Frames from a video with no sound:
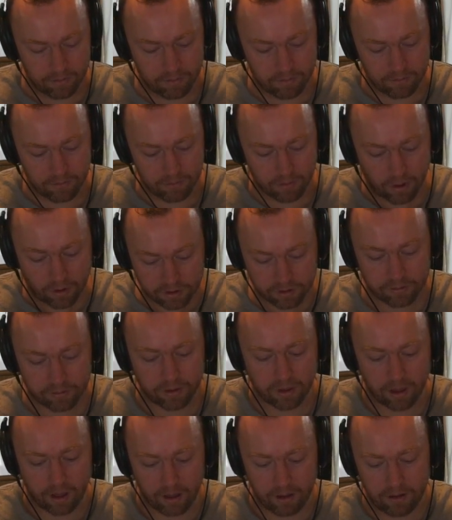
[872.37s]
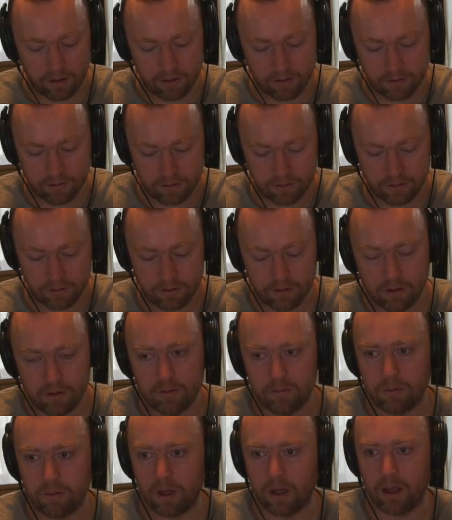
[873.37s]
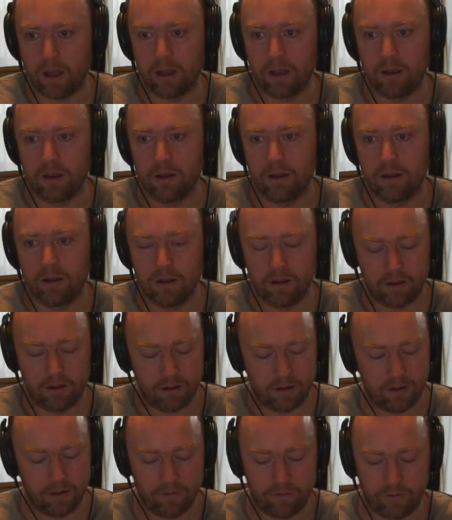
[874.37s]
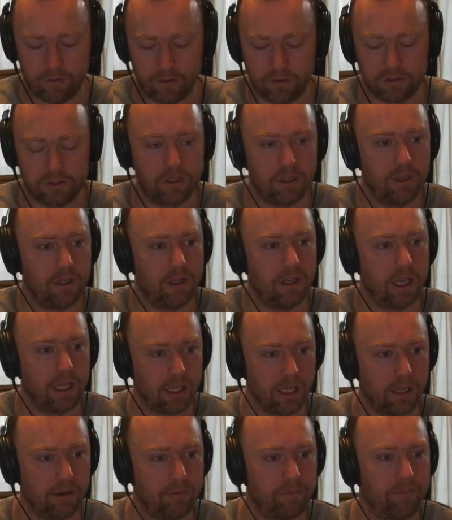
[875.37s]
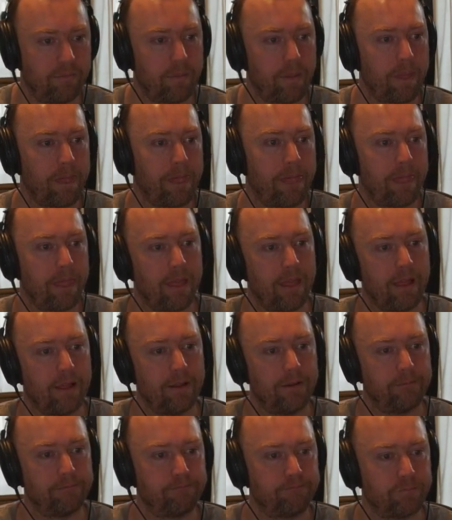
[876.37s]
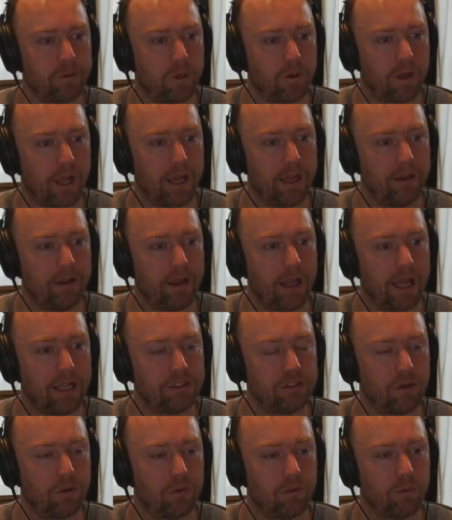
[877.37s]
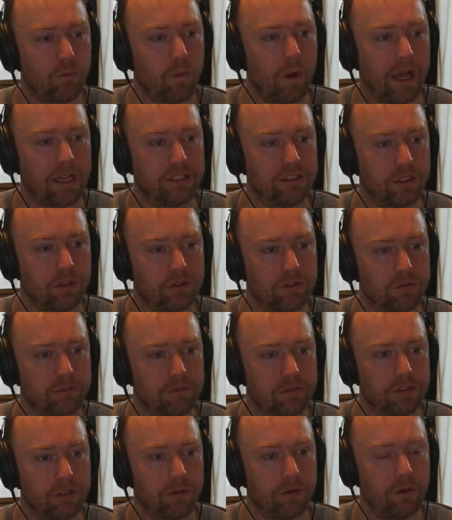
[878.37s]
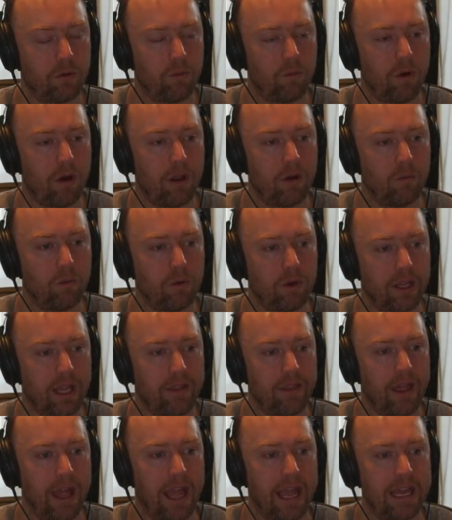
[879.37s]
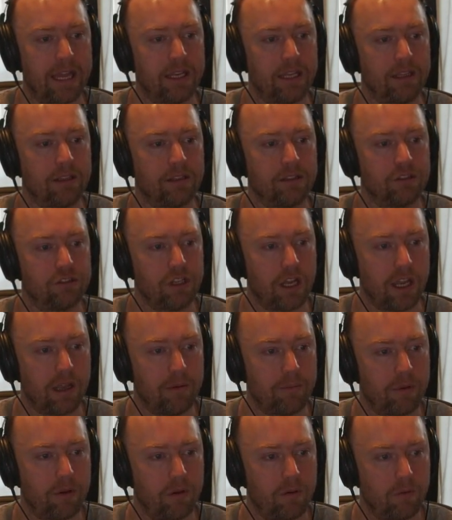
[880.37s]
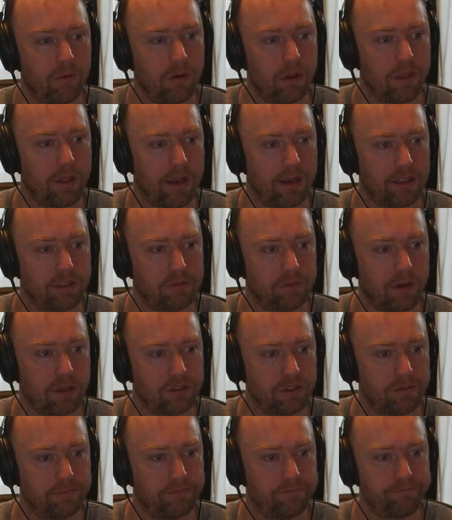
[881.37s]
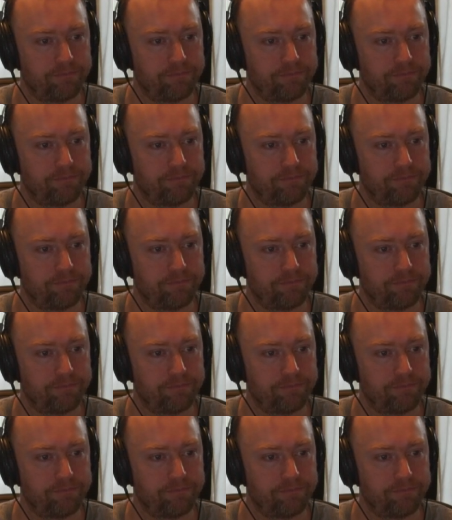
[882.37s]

multiplied by the first inlet. Okay, and so as it goes from 0 to 1, we'll get the handing shape with that expression.